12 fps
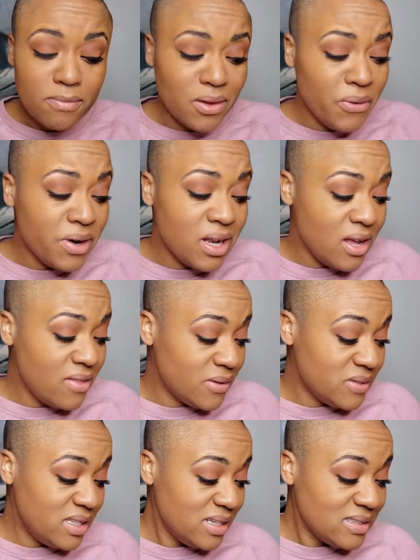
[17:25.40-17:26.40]
or any of
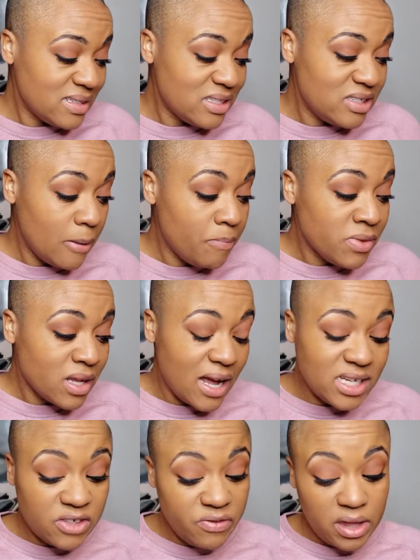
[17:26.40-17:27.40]
those things. And so I
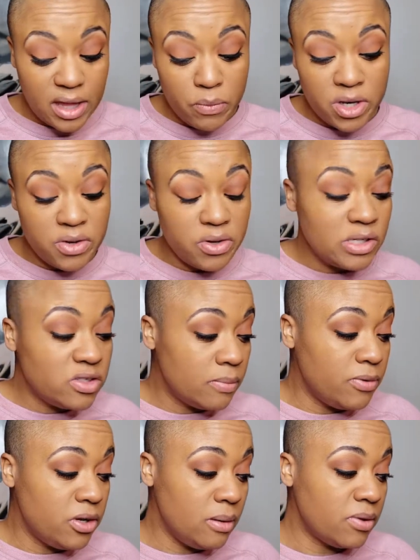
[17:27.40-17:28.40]
just feel like when you use the
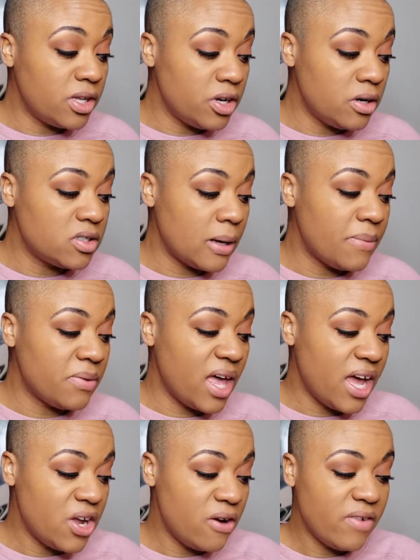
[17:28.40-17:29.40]
beauty blender to
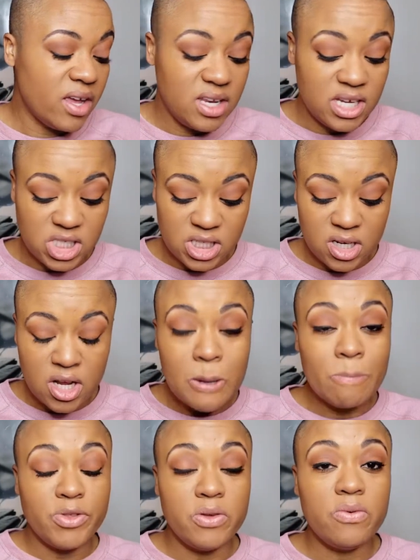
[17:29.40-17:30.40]
apply your foundation,
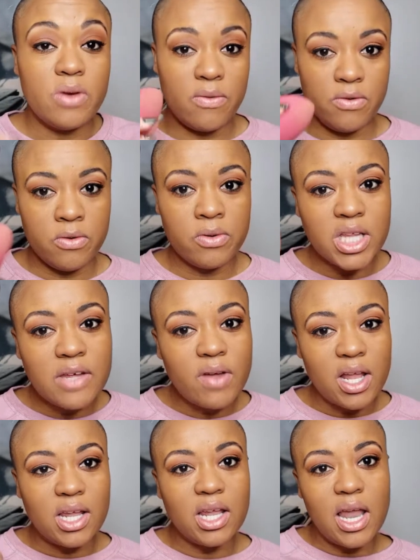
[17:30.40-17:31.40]
you leave
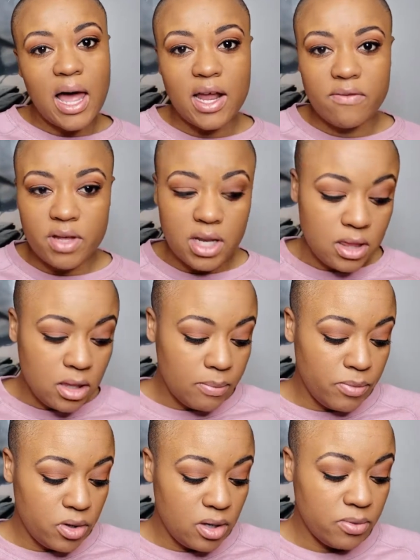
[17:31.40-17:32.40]
a lot of it in the
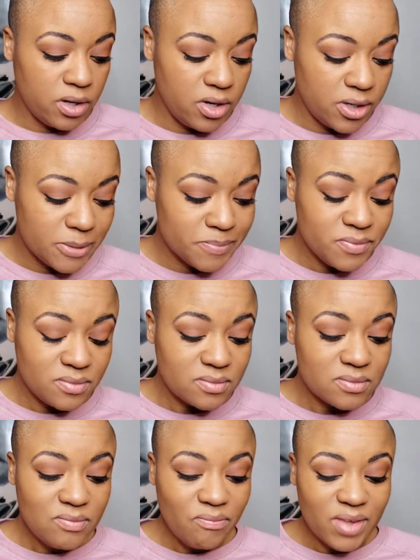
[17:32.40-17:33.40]
beauty blender,
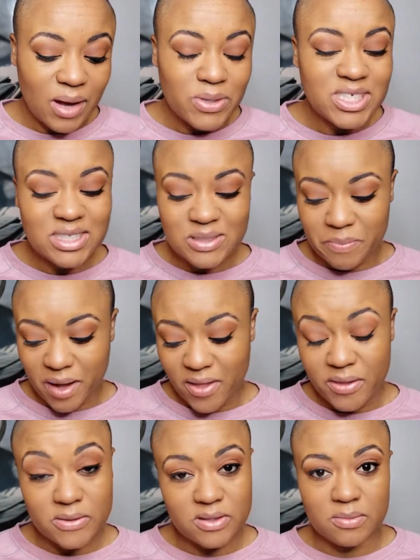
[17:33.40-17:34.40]
which just
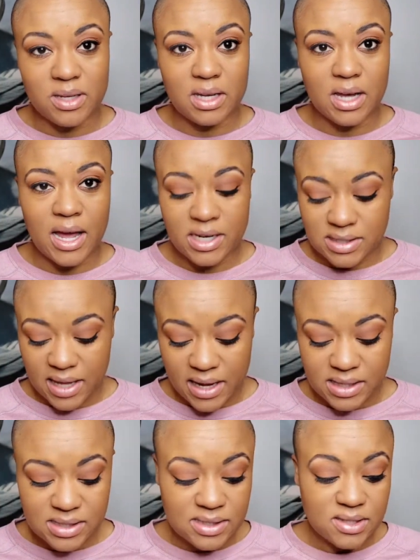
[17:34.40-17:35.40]
bothers me. I just
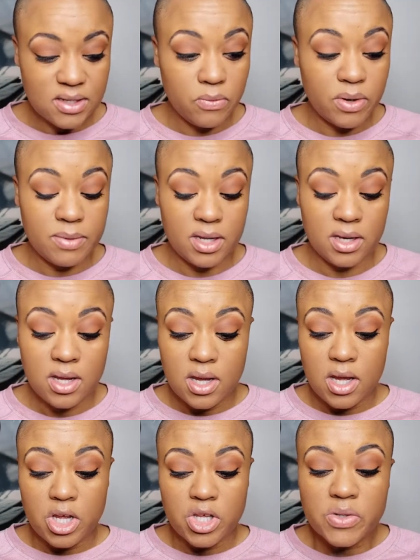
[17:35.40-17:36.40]
hate to see women
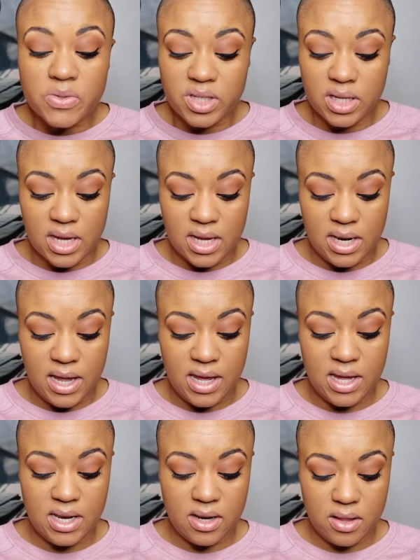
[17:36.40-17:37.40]
using it
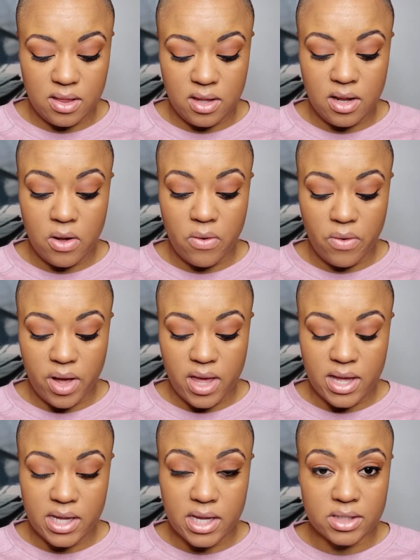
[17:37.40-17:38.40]
and, you know,
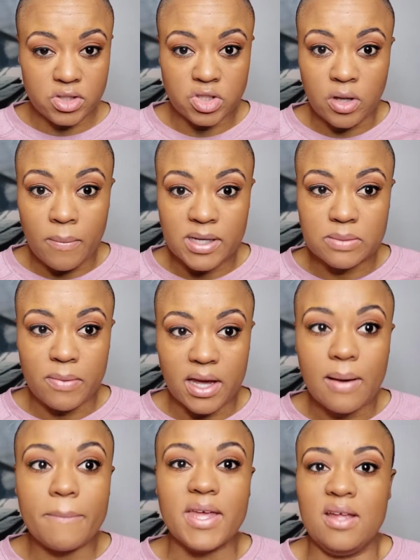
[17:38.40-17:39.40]
it's so much
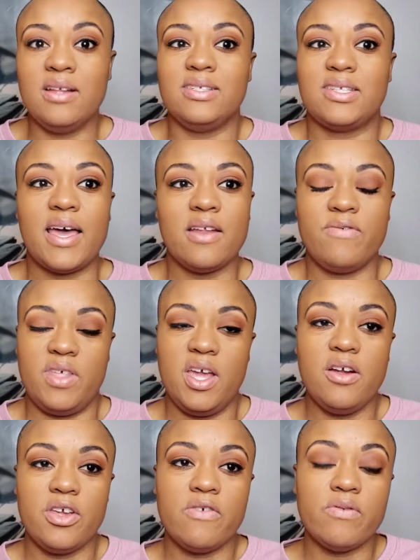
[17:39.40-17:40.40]
makeup inside of
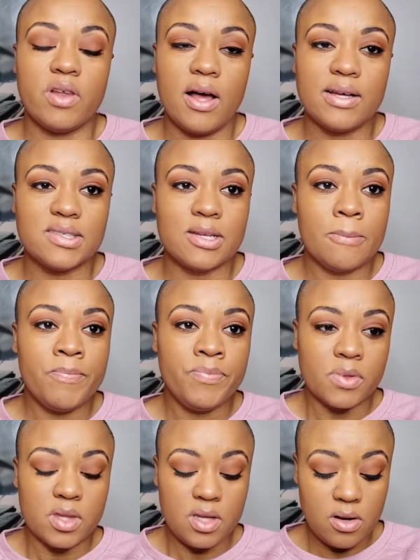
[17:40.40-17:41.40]
there. You've lost,
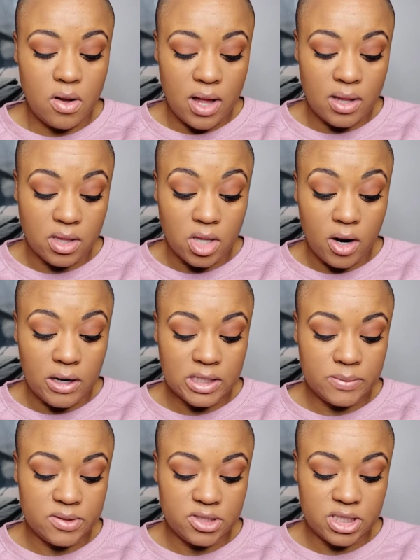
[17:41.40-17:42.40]
you know, a
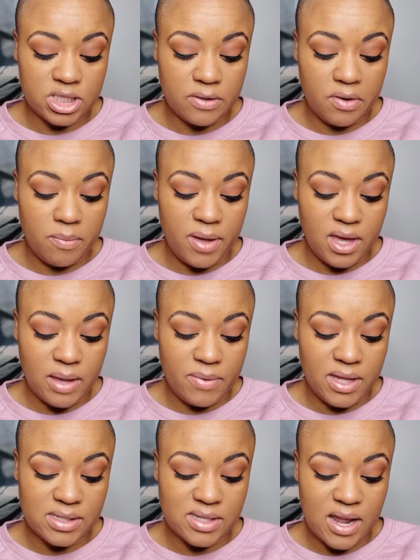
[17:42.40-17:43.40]
large percentage of your
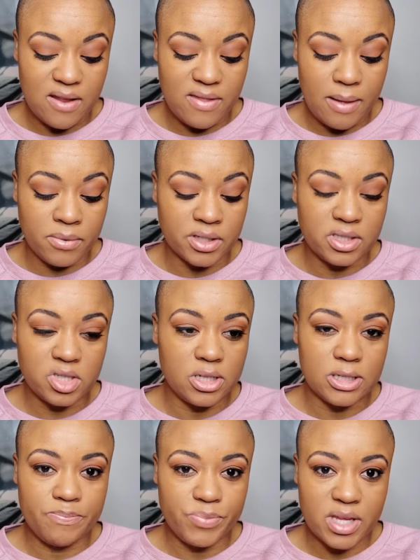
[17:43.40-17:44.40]
makeup inside of that
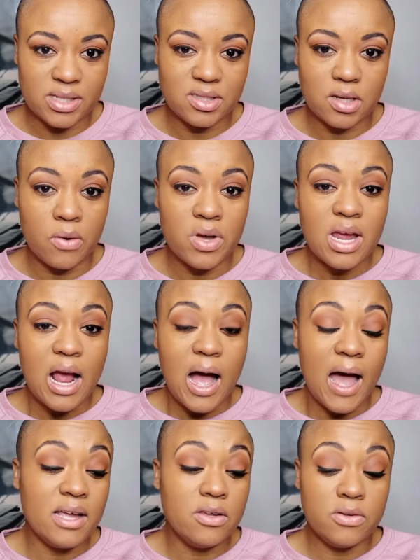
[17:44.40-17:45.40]
blender. And so
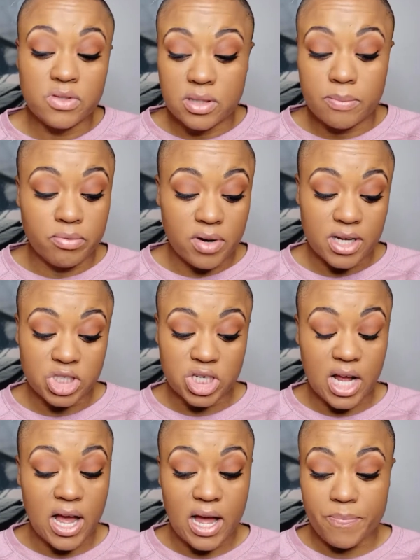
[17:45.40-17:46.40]
I use the brush.
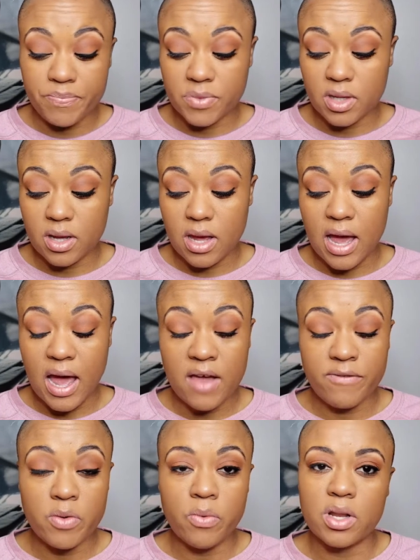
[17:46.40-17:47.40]

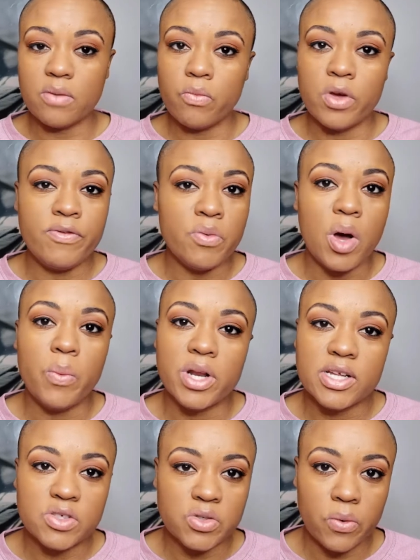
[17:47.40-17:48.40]
If you all
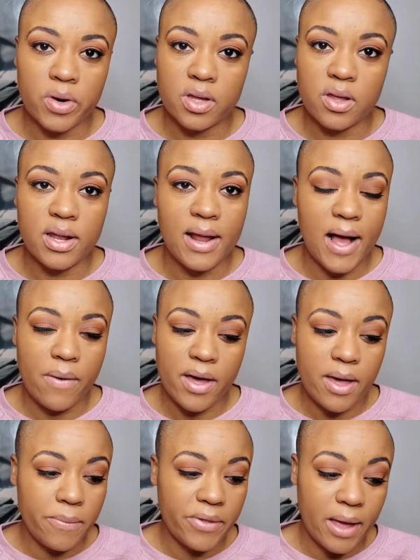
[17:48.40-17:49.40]
want a tutorial on how
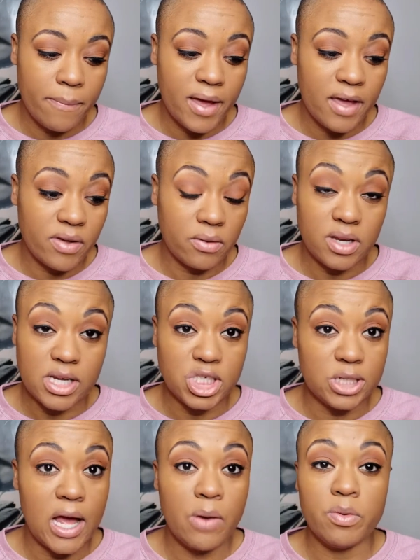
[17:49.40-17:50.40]
I apply my
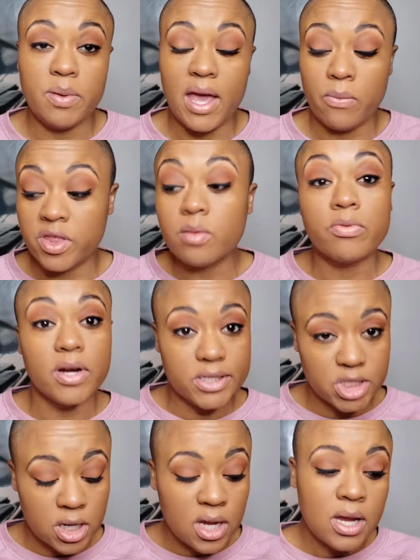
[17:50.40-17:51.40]
foundation, I would be with a
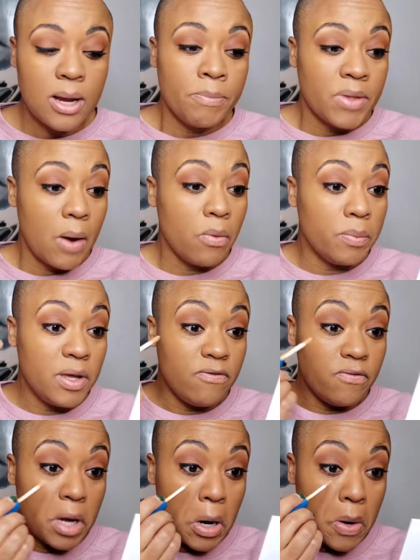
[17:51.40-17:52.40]
brush. I will be
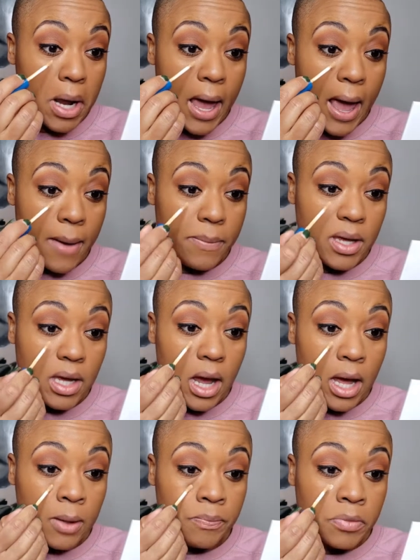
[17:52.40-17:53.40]
very happy
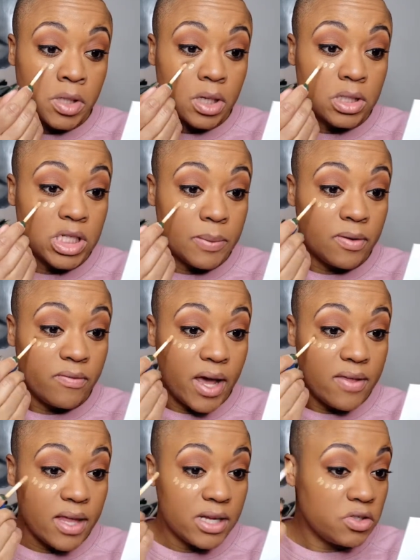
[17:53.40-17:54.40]
to
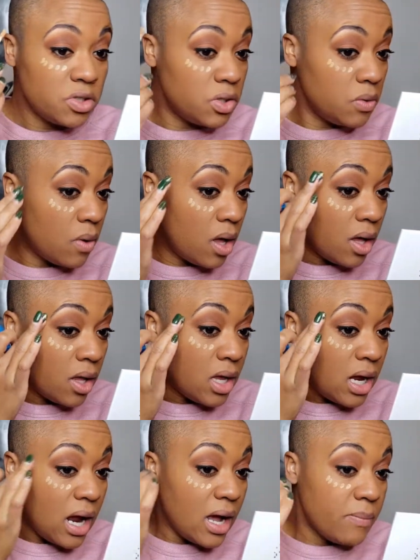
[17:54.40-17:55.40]
provide that to you all,
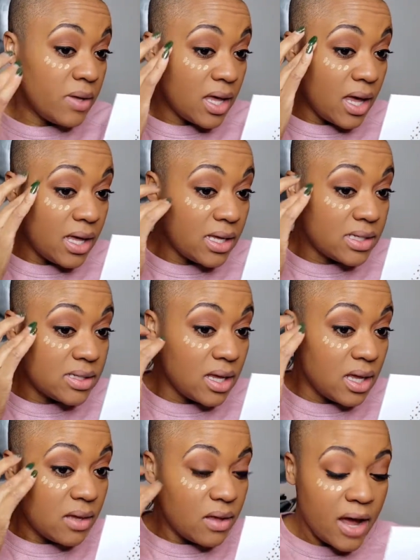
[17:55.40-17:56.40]
because
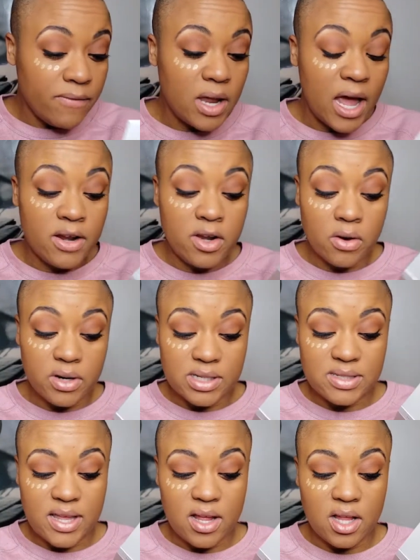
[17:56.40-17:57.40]
I
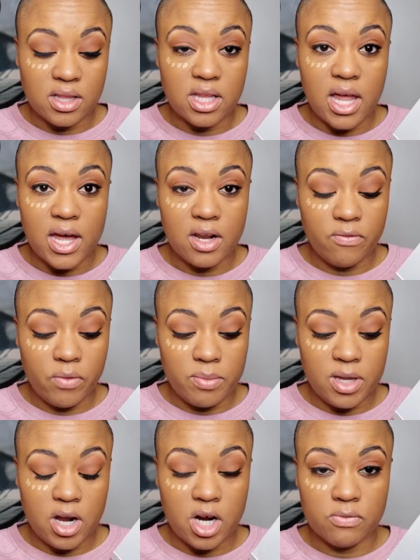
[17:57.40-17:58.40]
noticed that a lot of
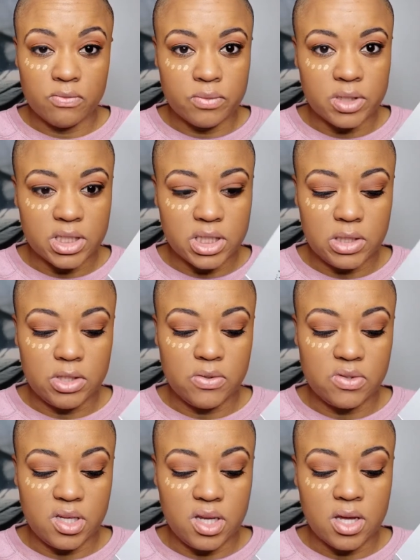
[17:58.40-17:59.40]
women are really
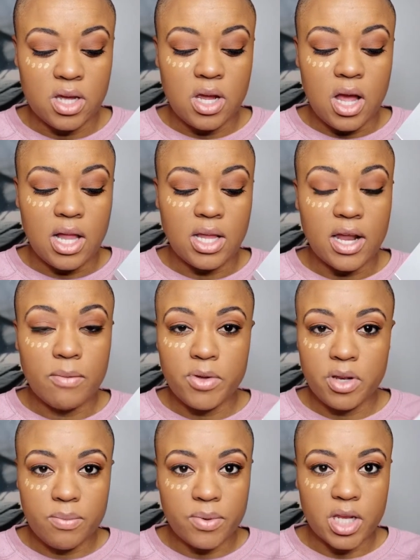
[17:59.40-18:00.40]
using a lot of
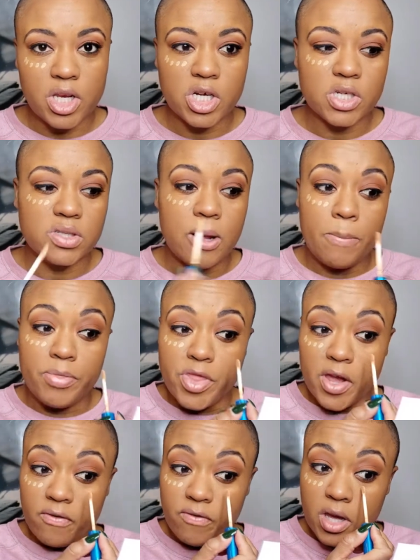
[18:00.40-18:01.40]
beauty blenders,
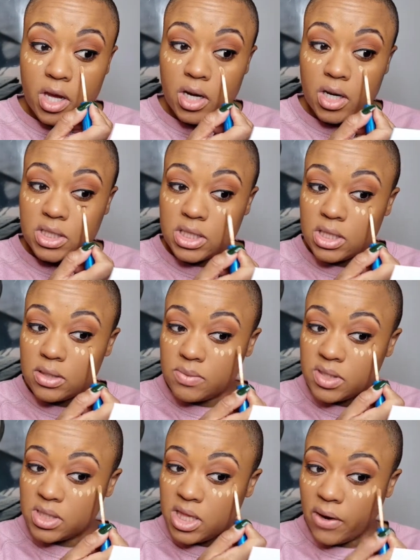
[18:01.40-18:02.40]
their
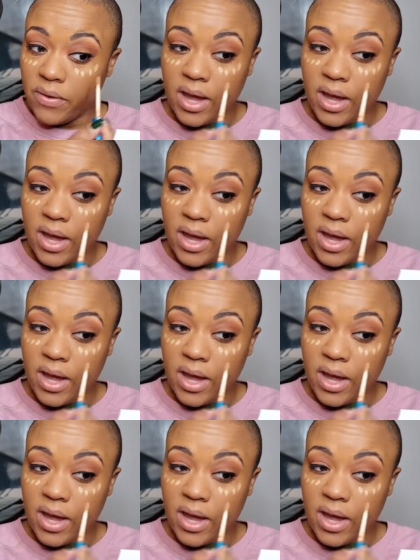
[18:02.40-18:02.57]
fingertips, their